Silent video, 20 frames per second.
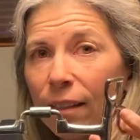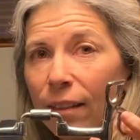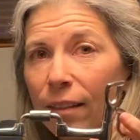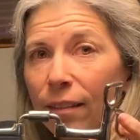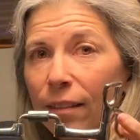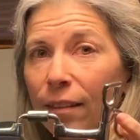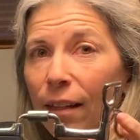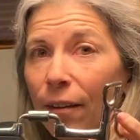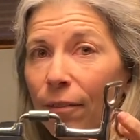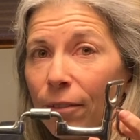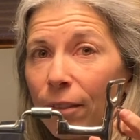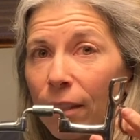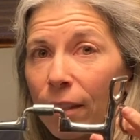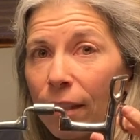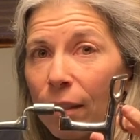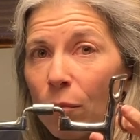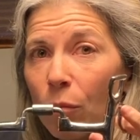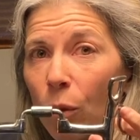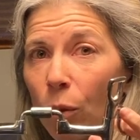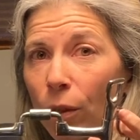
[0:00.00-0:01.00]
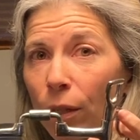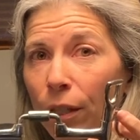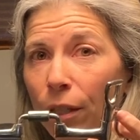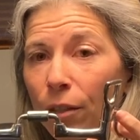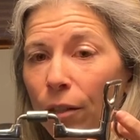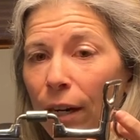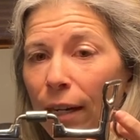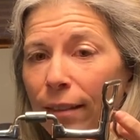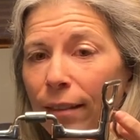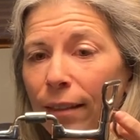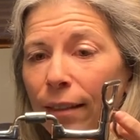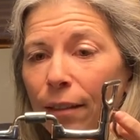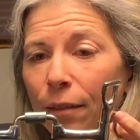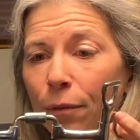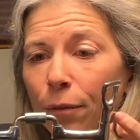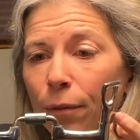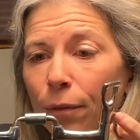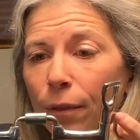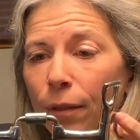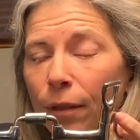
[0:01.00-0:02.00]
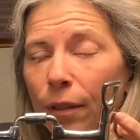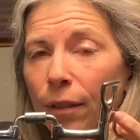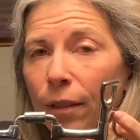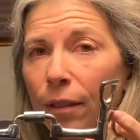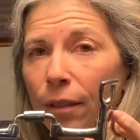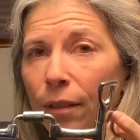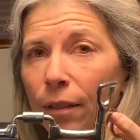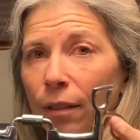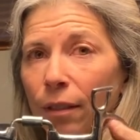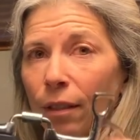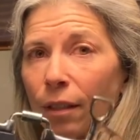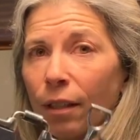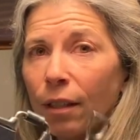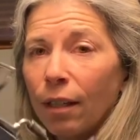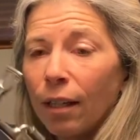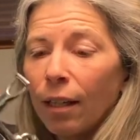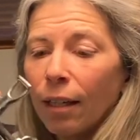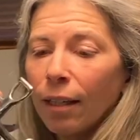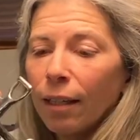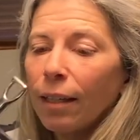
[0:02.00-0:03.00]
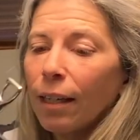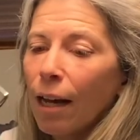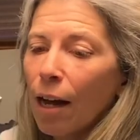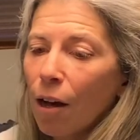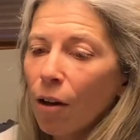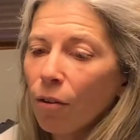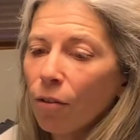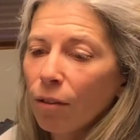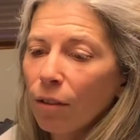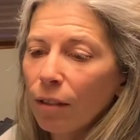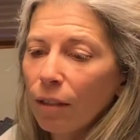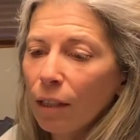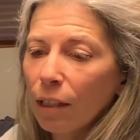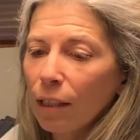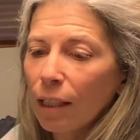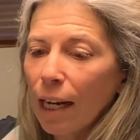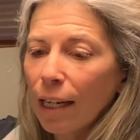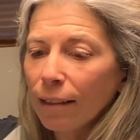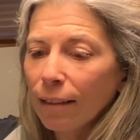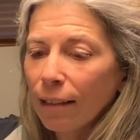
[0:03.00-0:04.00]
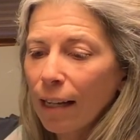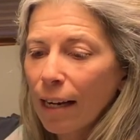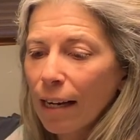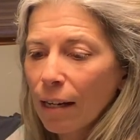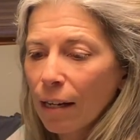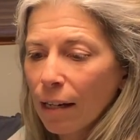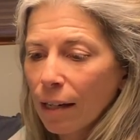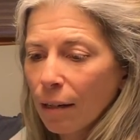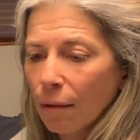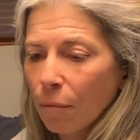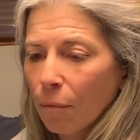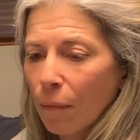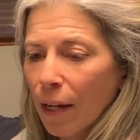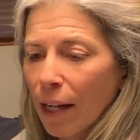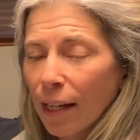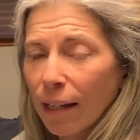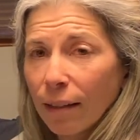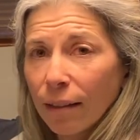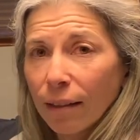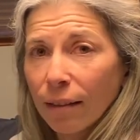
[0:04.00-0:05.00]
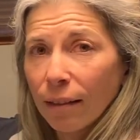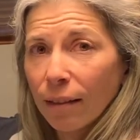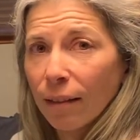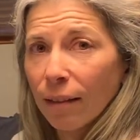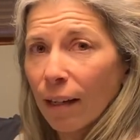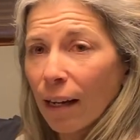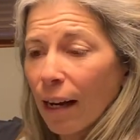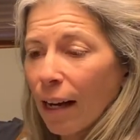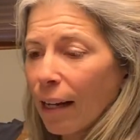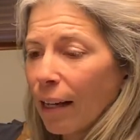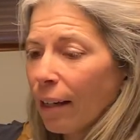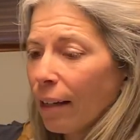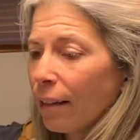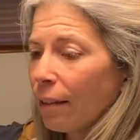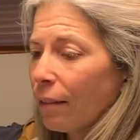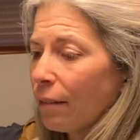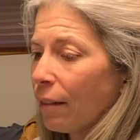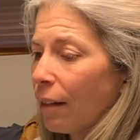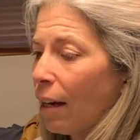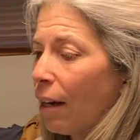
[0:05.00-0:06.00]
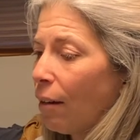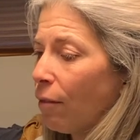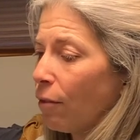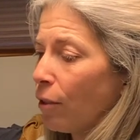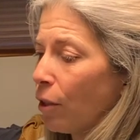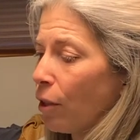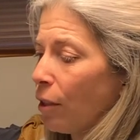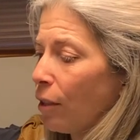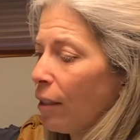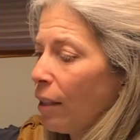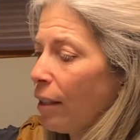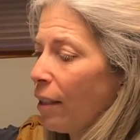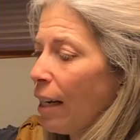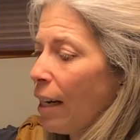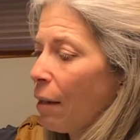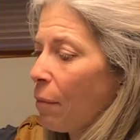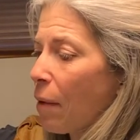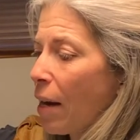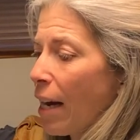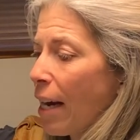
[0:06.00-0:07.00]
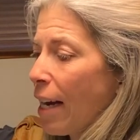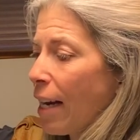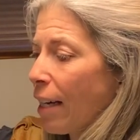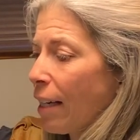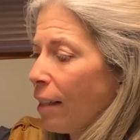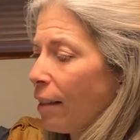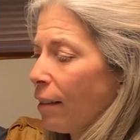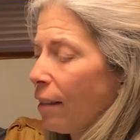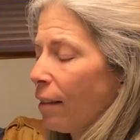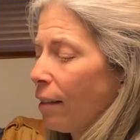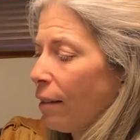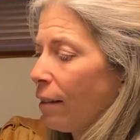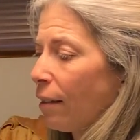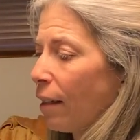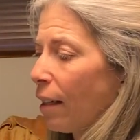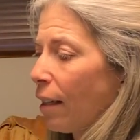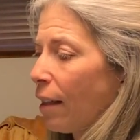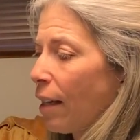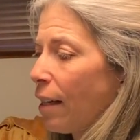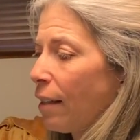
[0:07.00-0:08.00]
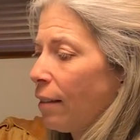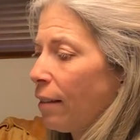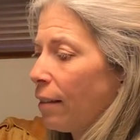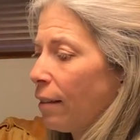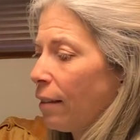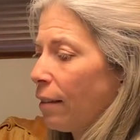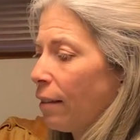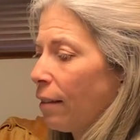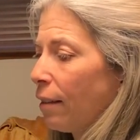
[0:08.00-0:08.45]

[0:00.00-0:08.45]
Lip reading: Definitely more aggressive. Now, to test any bit, I have learned to take my hand like this,